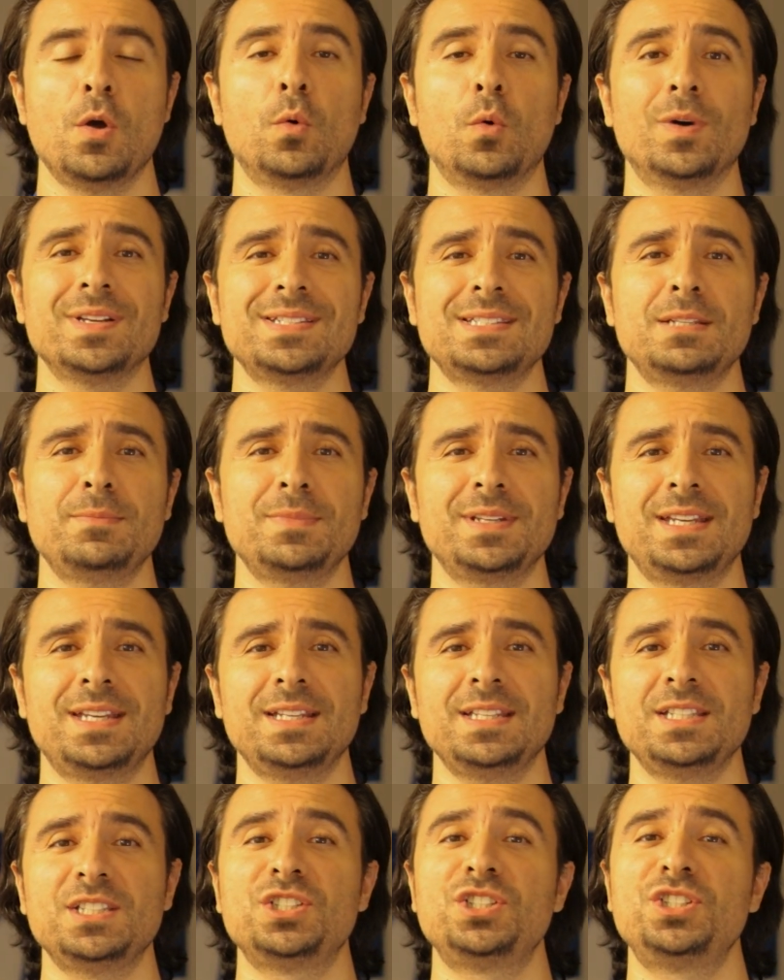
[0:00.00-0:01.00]
Weston
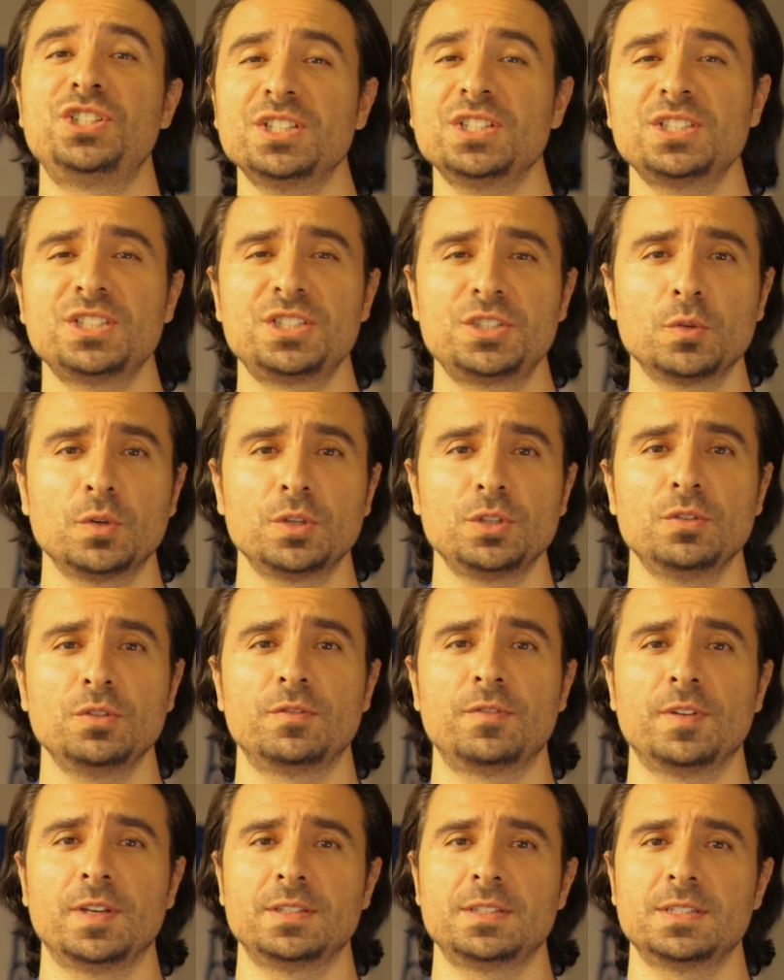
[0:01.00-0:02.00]
McKennie just joined
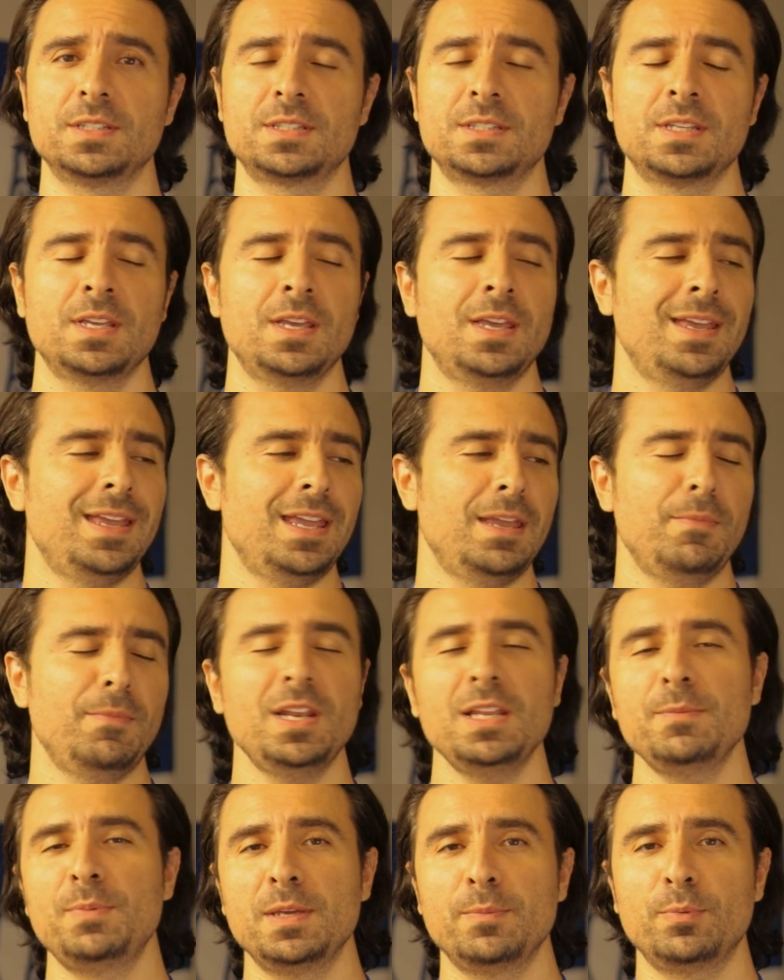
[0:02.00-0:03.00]
Juventus, and
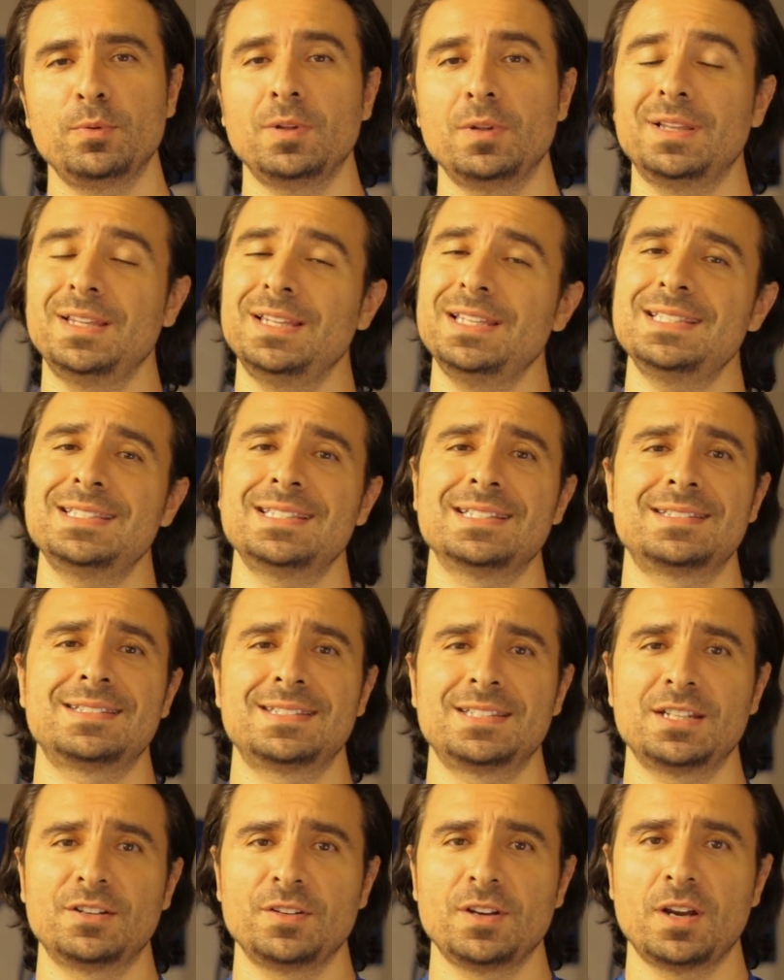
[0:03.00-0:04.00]
many people, at least in
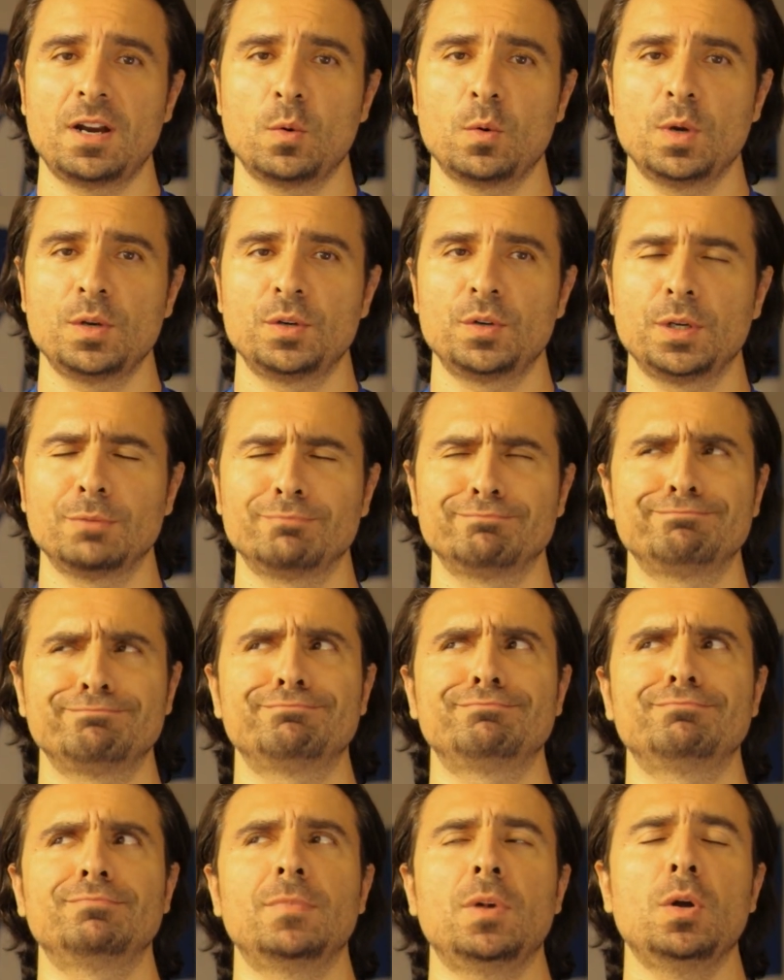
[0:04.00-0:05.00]
Serie A, are wondering,
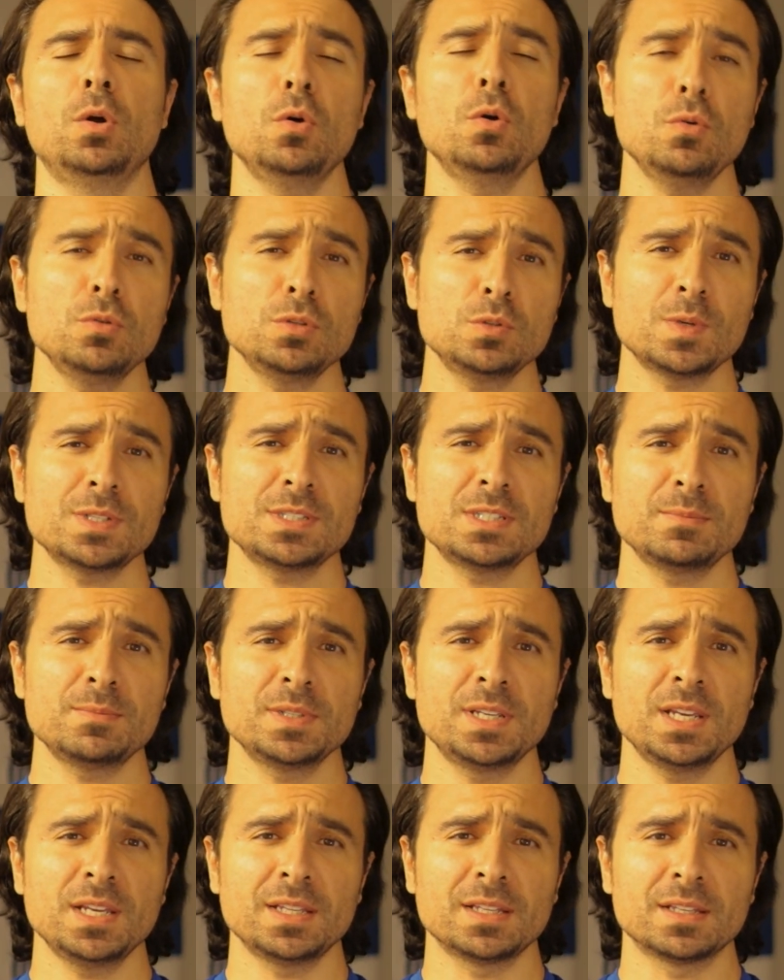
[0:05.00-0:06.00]
who is Weston
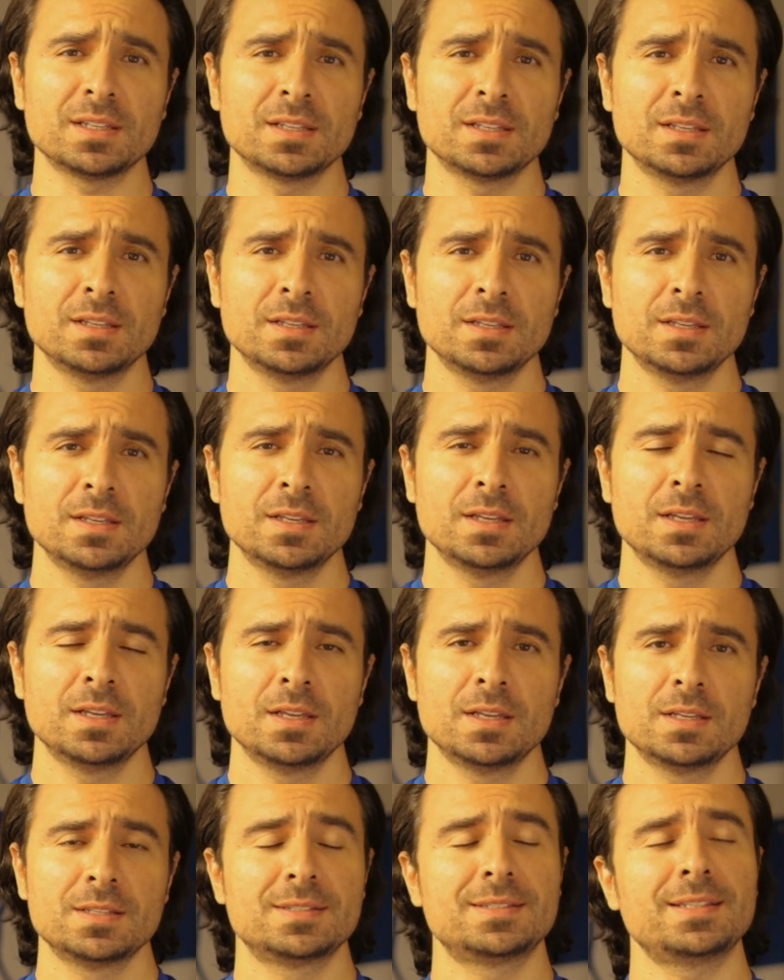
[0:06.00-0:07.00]
McKennie?
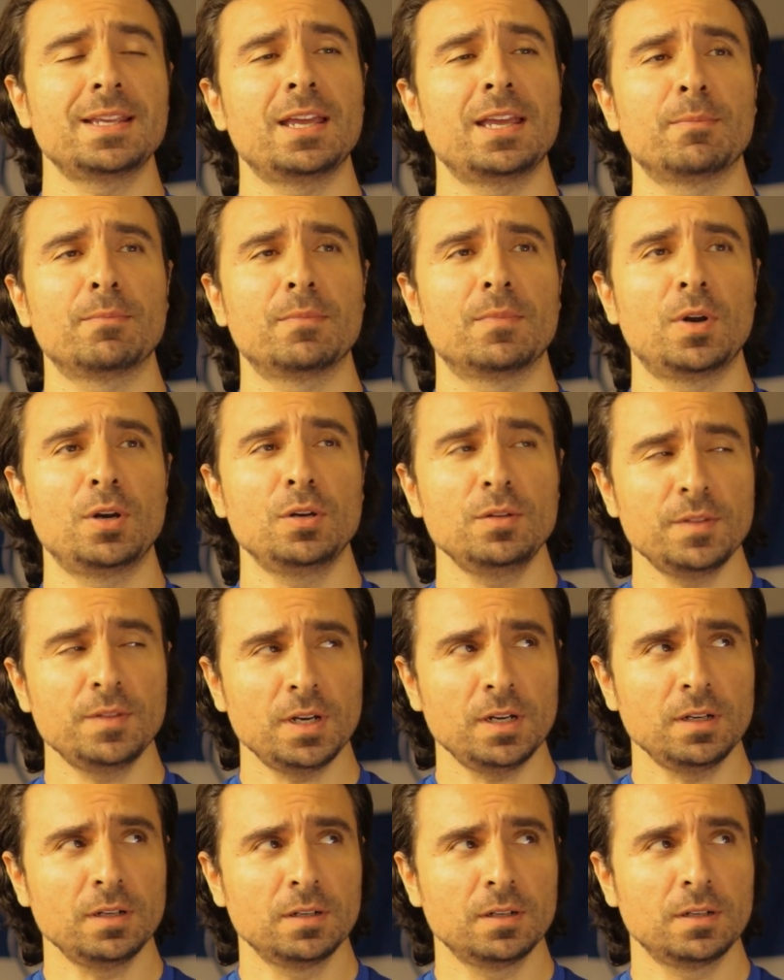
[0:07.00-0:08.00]
Sam, are you
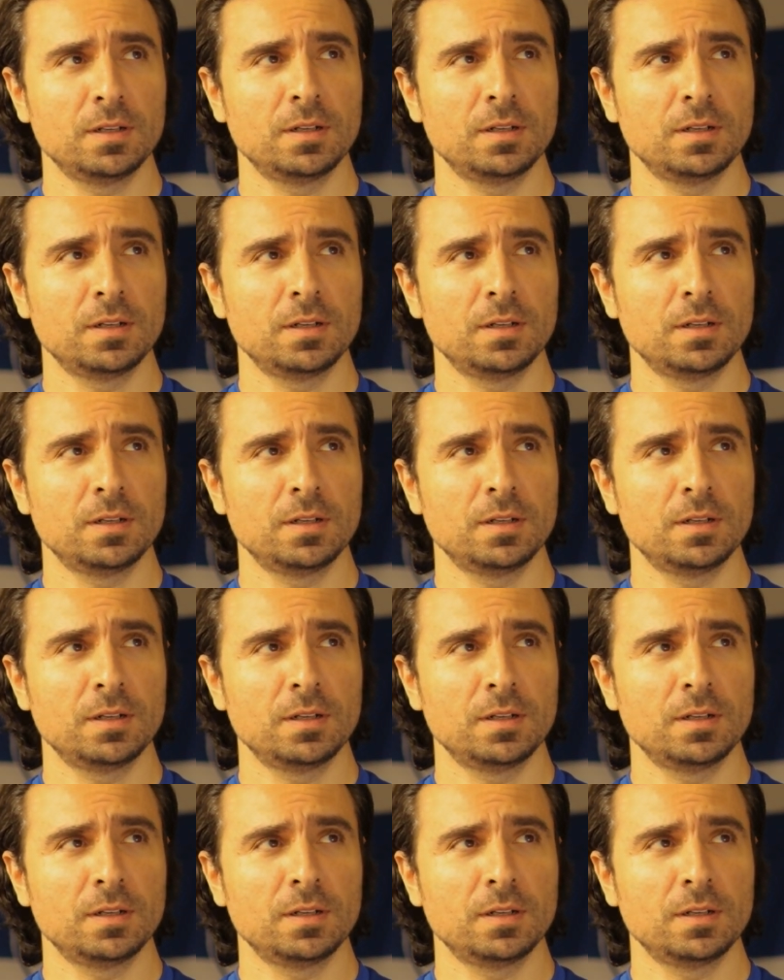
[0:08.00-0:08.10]
there?